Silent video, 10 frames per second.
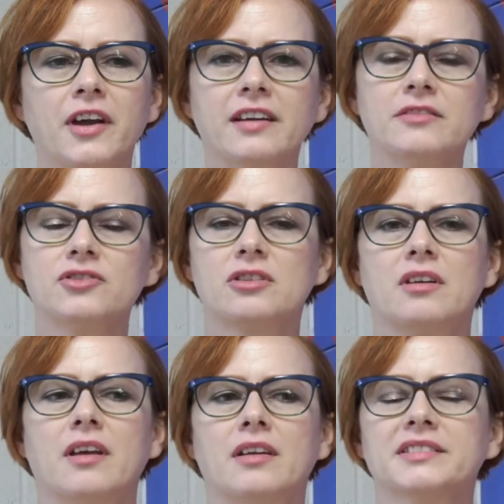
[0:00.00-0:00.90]
Creative
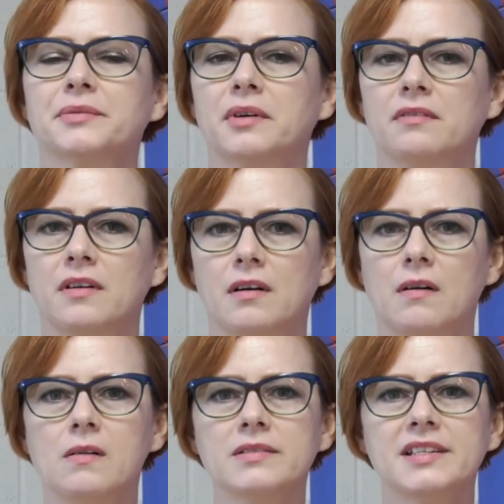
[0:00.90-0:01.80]
Journey is one of
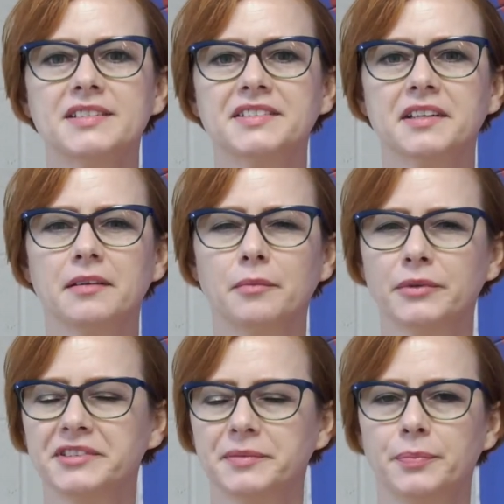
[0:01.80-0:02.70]
our oldest and
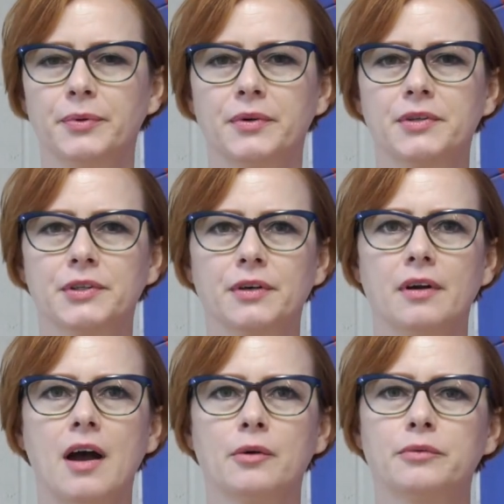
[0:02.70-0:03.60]
most
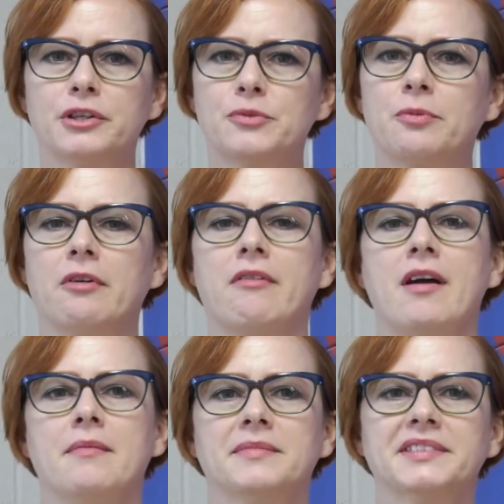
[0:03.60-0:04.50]
important outreach
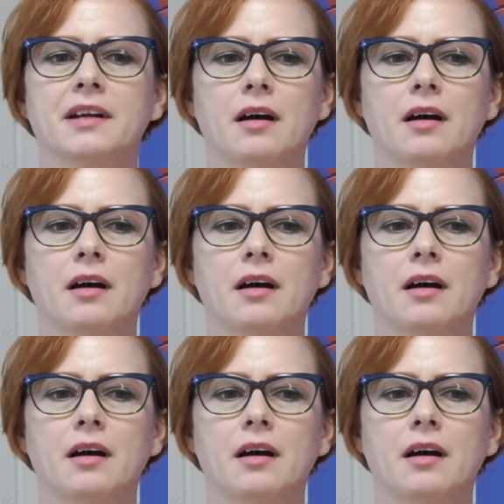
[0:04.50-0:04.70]
programs.